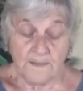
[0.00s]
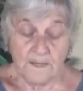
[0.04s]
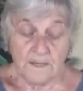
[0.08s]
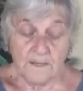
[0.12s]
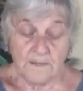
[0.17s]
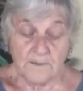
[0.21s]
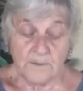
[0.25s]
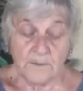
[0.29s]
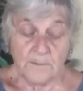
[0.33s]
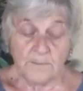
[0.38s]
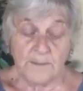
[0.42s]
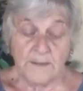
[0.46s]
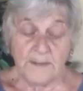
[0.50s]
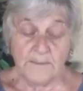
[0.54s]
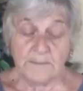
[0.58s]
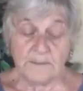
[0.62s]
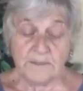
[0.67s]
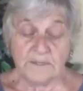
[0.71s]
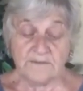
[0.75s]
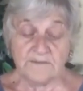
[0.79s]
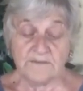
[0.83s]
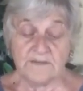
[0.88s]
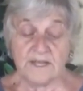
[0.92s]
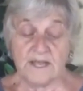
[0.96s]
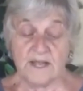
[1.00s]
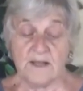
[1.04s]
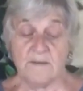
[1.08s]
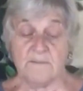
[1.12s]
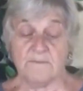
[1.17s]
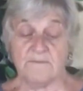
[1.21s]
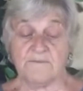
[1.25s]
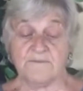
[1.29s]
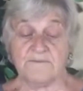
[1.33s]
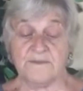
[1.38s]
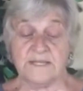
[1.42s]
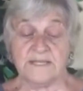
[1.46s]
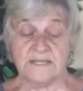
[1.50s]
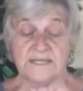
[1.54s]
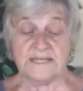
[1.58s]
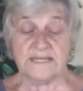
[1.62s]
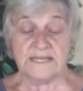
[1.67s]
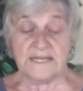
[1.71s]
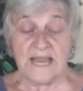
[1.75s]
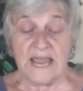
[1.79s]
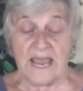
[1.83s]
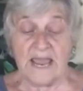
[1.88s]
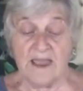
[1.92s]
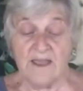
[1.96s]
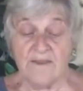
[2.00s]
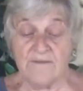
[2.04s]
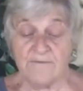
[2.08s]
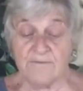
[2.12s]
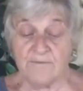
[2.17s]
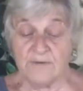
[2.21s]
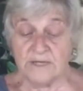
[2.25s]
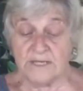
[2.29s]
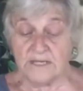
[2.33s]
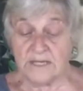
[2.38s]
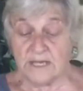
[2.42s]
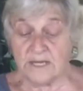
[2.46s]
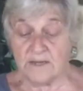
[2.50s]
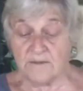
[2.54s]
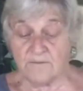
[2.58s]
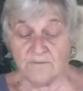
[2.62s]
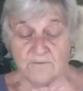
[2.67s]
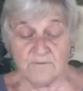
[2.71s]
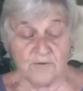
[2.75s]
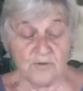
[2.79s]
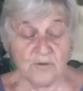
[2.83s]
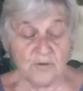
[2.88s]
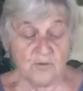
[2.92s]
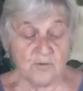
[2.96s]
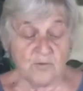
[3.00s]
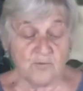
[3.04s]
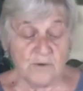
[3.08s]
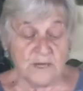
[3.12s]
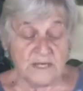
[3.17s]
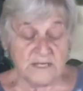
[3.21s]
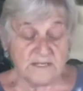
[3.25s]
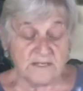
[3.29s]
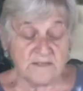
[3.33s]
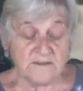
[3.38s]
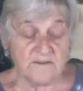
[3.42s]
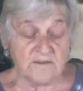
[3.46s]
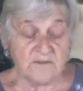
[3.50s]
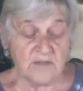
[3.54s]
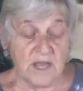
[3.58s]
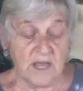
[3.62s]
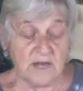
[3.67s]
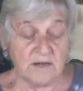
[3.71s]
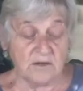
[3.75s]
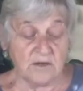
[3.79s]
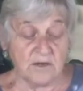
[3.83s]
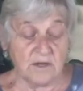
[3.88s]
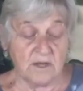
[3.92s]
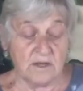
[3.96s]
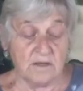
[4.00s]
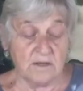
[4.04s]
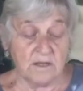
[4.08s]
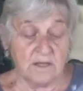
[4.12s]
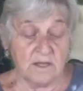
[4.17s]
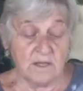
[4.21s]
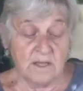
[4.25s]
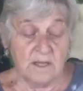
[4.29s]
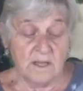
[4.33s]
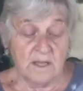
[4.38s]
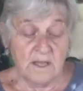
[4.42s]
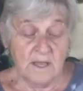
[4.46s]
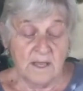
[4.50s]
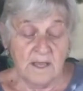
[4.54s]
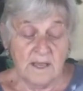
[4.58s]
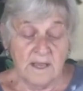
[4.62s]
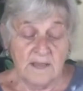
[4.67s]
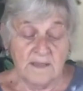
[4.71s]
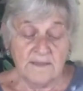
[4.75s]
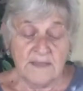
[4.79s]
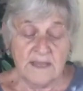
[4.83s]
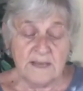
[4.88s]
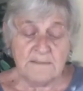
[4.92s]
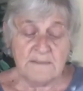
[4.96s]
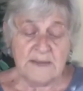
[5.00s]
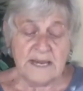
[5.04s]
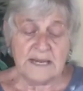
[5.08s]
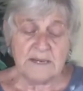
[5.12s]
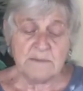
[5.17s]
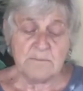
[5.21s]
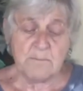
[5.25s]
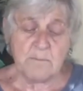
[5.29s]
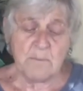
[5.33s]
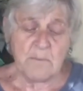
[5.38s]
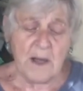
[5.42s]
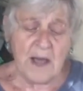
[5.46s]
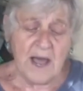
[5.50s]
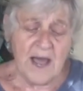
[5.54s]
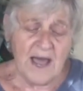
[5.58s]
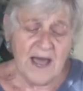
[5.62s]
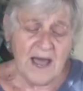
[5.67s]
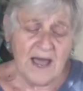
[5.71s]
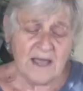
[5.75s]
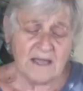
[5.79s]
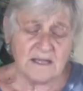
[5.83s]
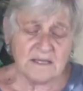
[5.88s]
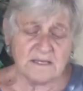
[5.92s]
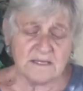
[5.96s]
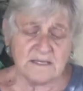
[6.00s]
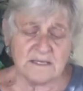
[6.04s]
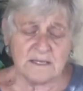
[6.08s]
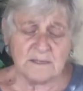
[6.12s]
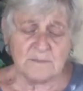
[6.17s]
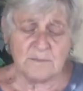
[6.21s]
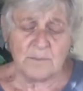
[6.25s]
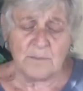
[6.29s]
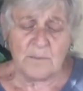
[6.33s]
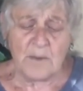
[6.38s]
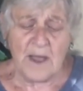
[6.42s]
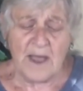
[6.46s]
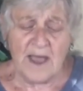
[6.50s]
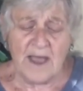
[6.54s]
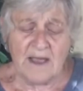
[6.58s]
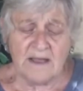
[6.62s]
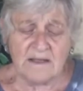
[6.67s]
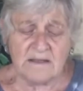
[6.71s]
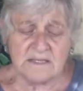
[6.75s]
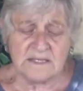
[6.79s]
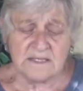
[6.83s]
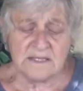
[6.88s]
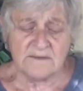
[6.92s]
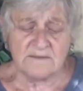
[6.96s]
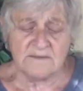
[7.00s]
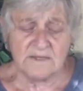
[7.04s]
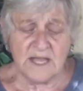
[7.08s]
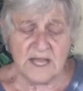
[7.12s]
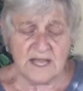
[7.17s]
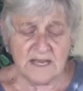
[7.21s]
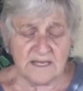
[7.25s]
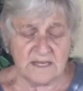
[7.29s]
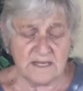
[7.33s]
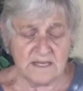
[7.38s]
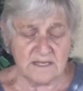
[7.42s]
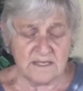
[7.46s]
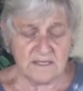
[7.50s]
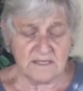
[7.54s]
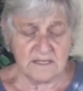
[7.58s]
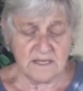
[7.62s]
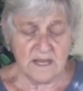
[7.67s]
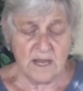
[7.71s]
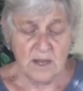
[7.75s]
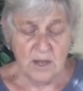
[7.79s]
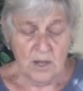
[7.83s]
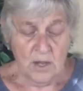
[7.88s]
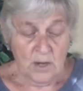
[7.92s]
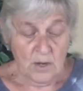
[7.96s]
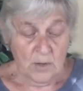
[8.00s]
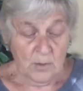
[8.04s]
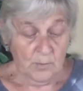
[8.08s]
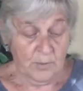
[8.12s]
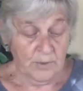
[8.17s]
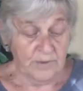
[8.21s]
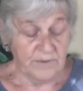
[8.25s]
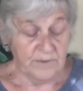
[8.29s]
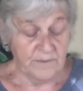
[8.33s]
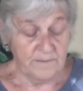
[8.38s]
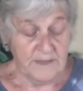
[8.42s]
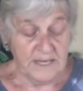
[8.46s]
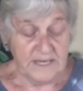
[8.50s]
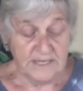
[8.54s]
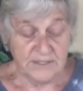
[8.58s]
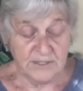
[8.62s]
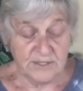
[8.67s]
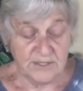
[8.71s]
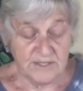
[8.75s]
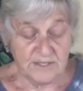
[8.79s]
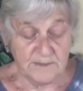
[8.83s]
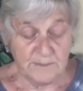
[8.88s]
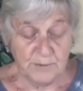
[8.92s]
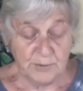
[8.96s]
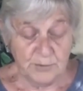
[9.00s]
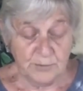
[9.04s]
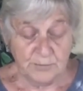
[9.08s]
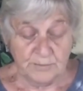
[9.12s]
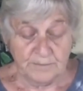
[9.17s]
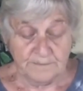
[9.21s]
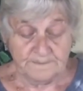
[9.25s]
The people of Chelm feasted every night for the rest of Hanukkah. They made piles and piles of latkes with the magic spoon.